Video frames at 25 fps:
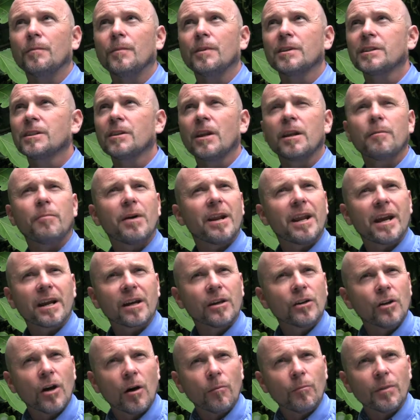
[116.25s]
It's not about
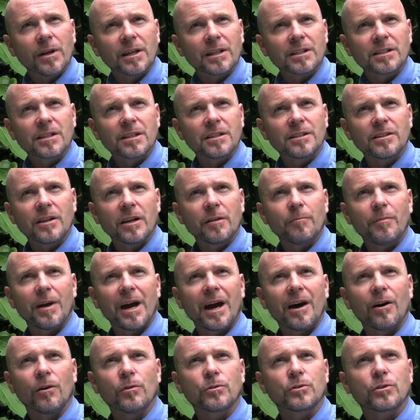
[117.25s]
economics. It's not
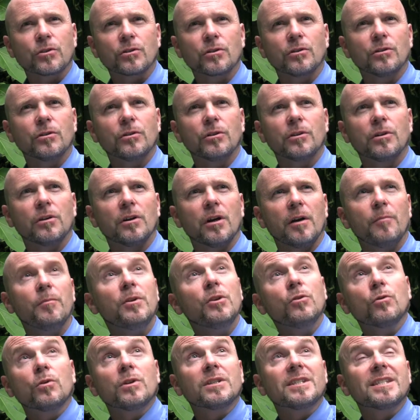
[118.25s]
about, I
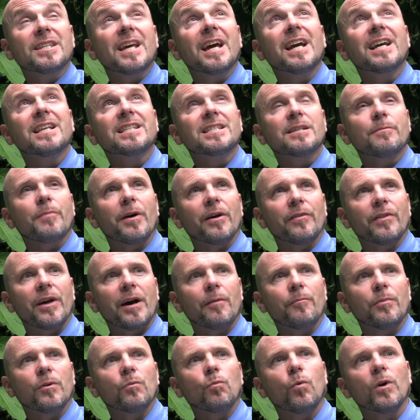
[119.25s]
mean, you can say it's about
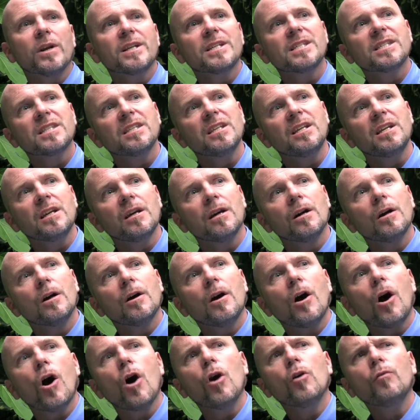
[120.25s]
that, but what is the
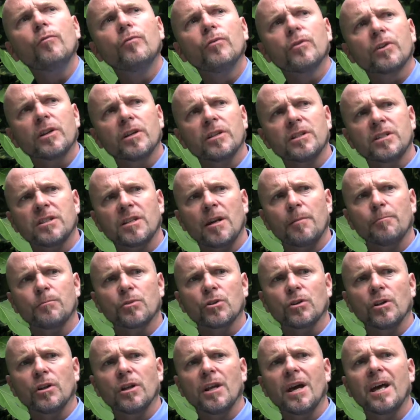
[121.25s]

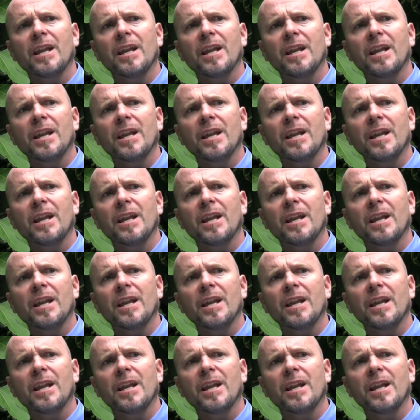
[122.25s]
overconsumption?